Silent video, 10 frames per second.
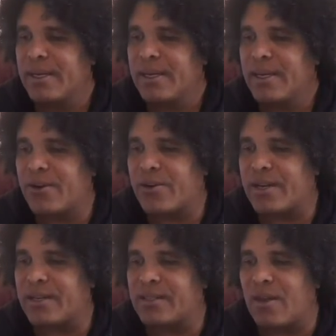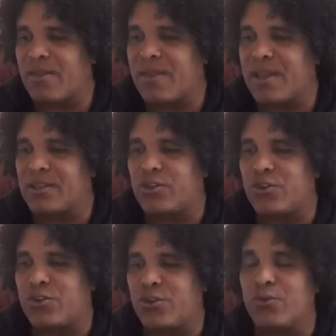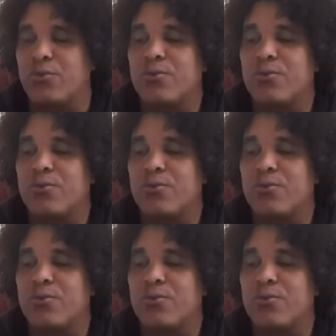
the critics got things to do.